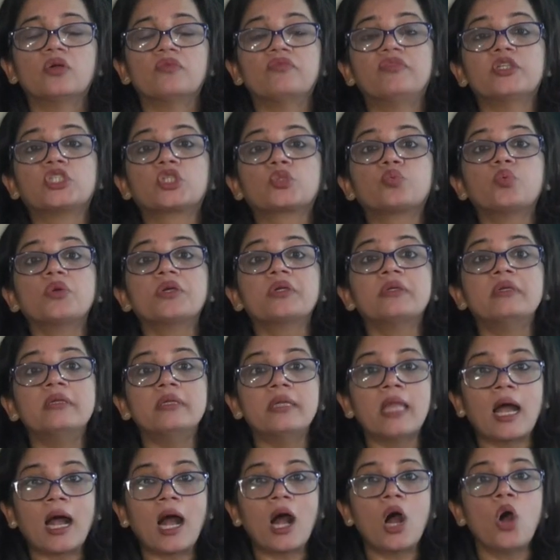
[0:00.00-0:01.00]
which would
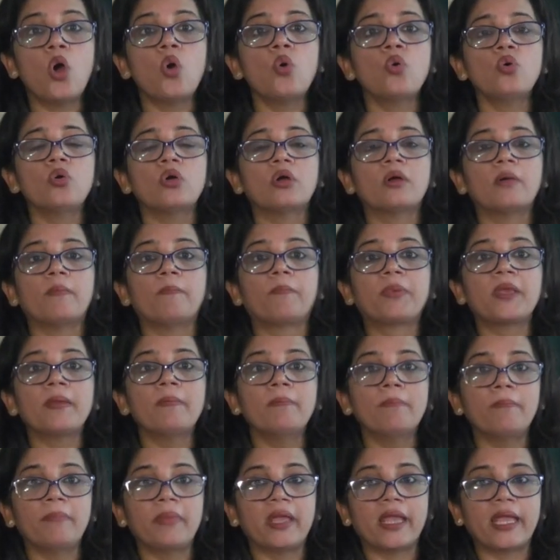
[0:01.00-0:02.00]
now be
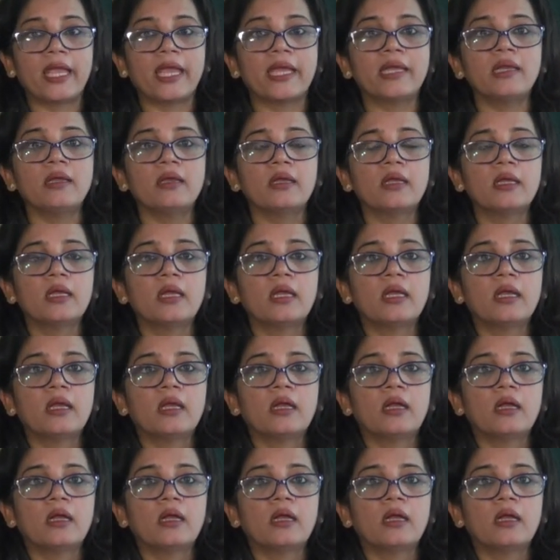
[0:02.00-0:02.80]
made,